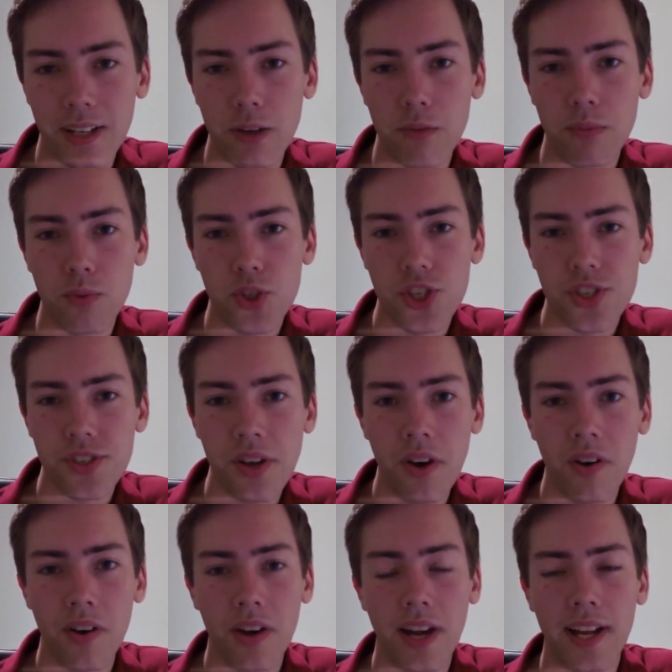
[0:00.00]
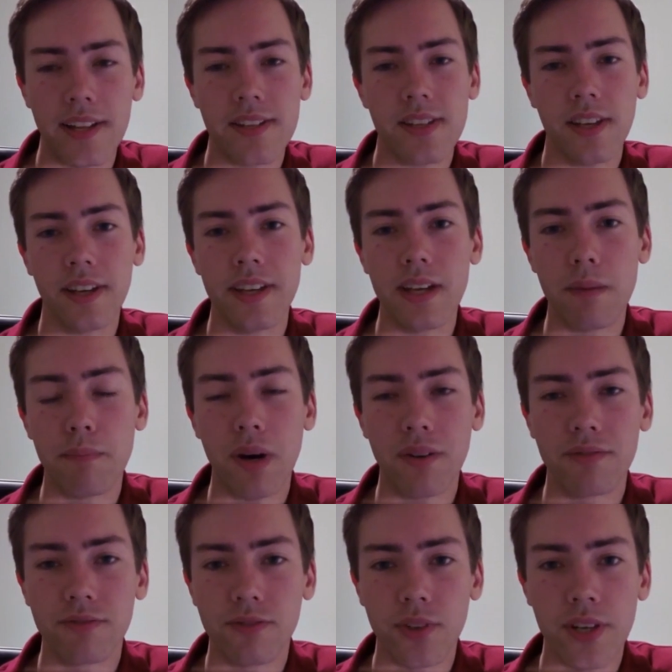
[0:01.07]
and it will start at a
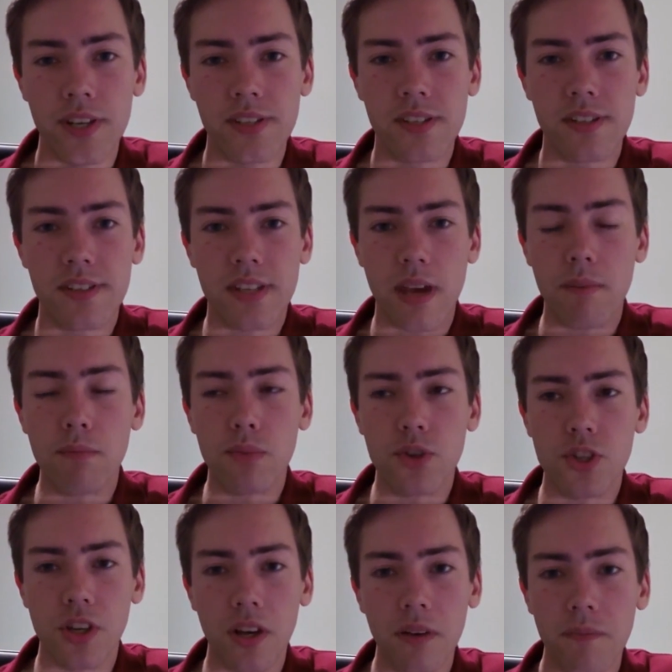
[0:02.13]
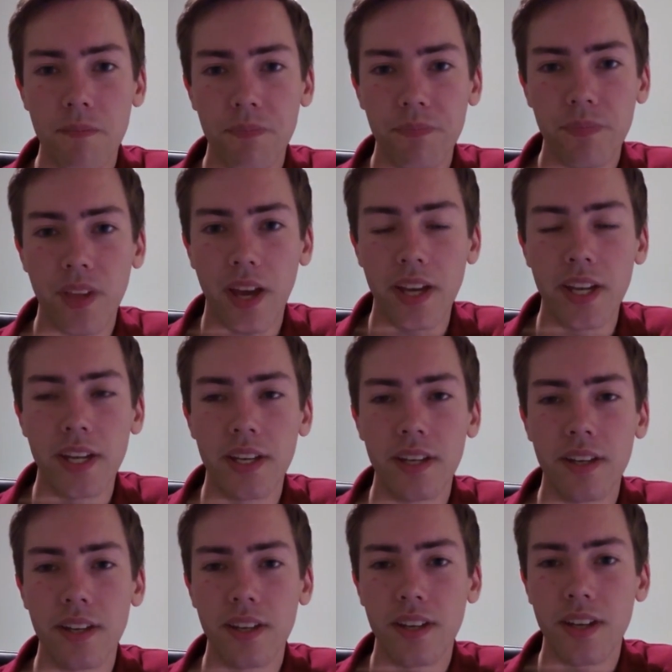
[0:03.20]
above freezing temperature, and
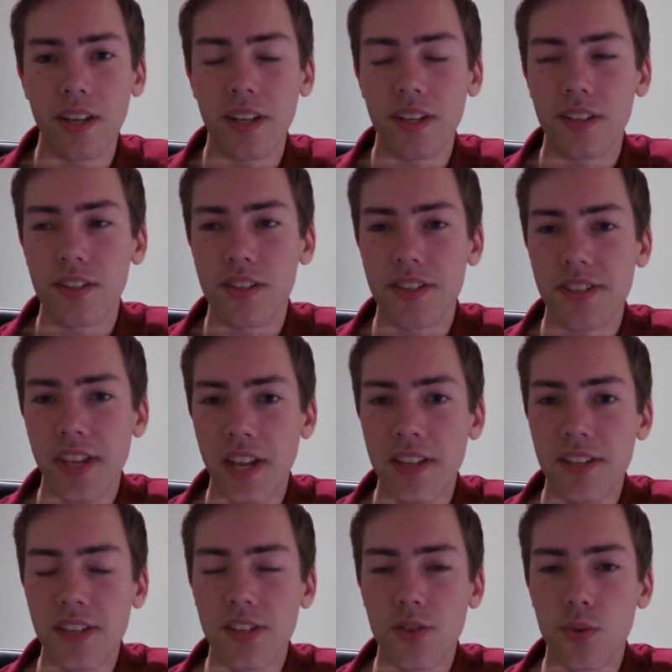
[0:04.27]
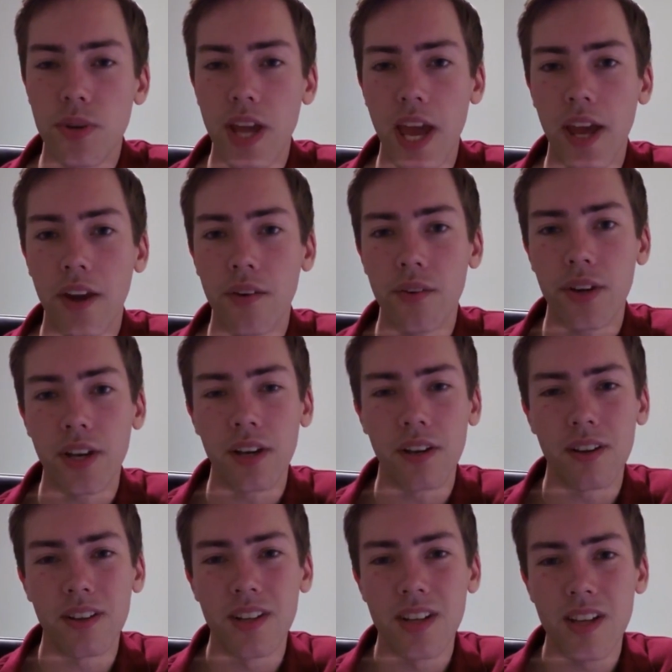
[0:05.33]
then it descends into an
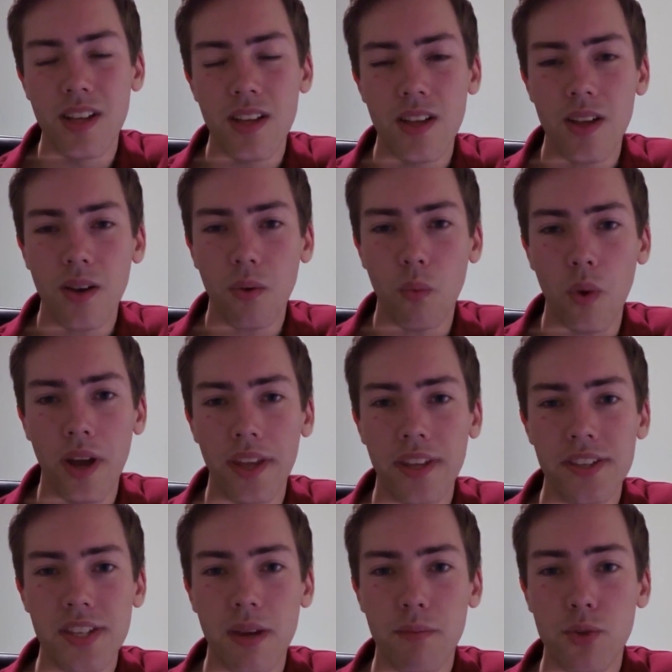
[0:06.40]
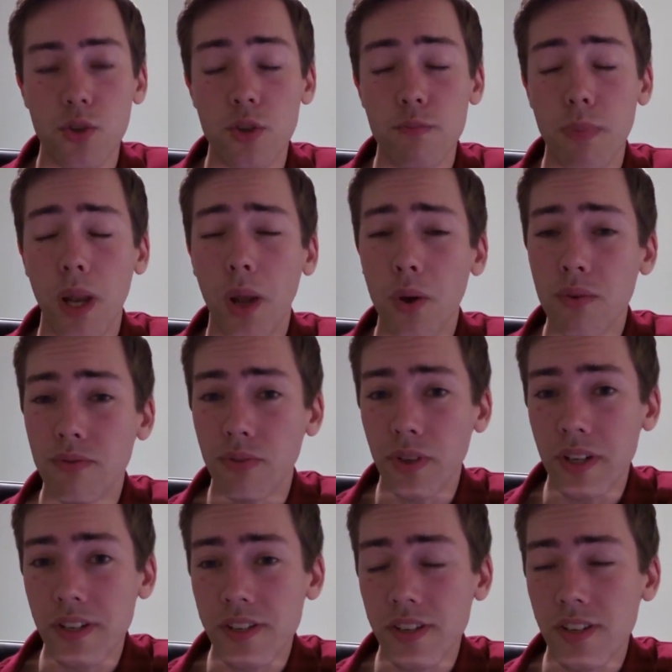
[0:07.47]
area where the temperature is below
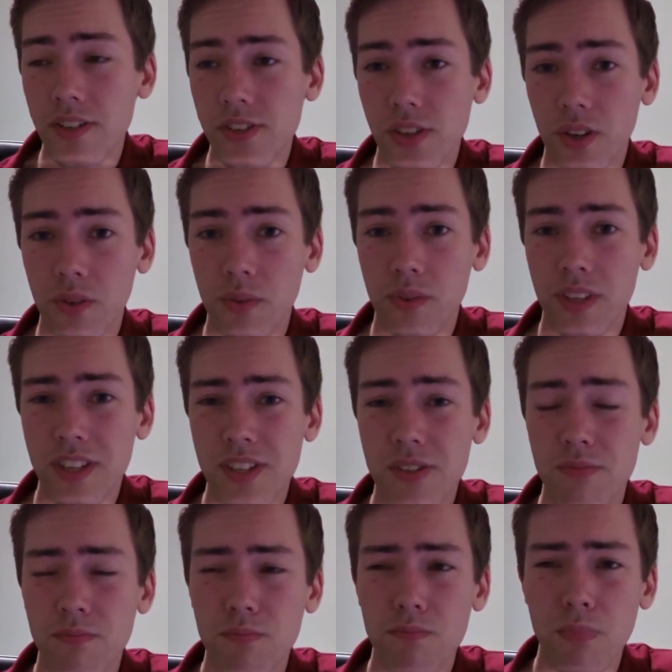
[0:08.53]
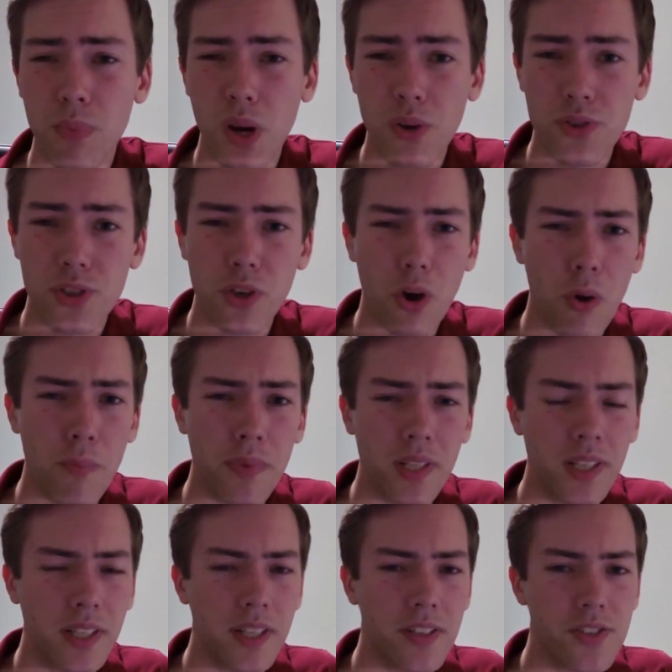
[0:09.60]
freezing. So this is most
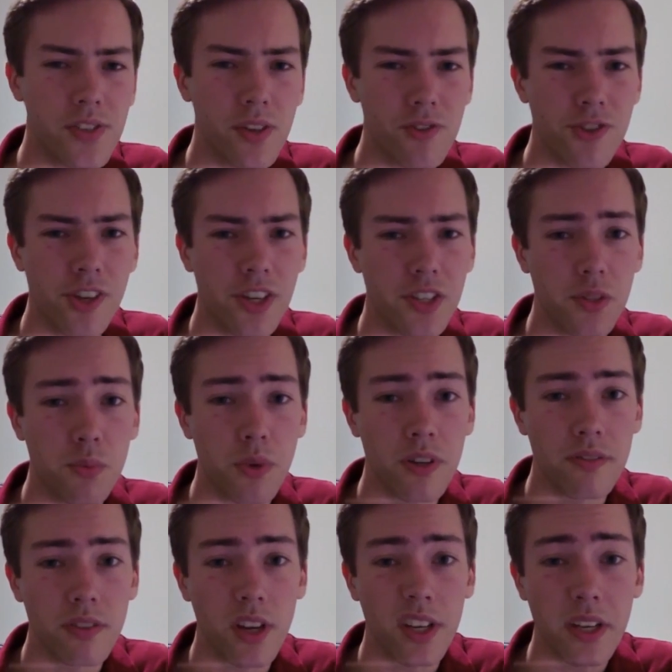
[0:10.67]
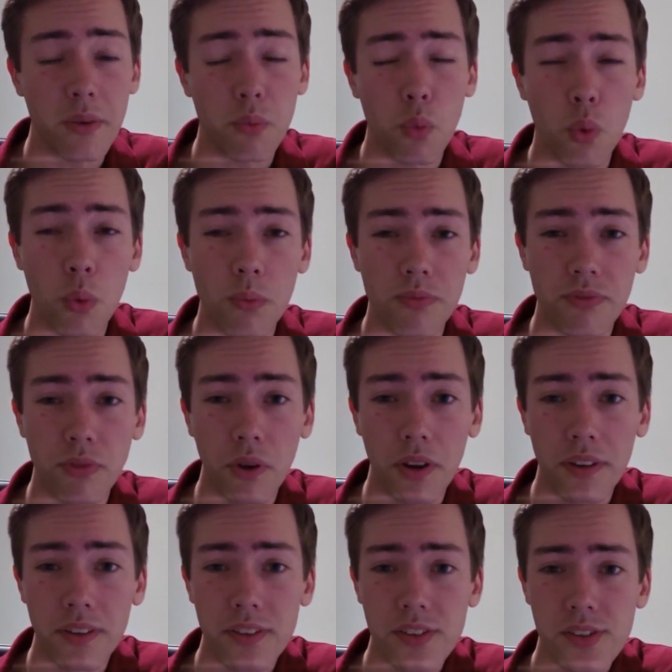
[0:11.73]
commonly associated with a warm
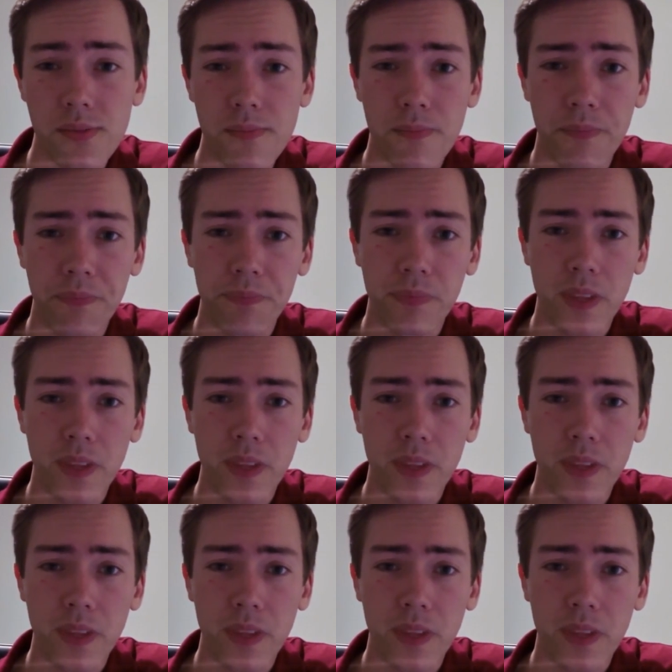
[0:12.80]
front,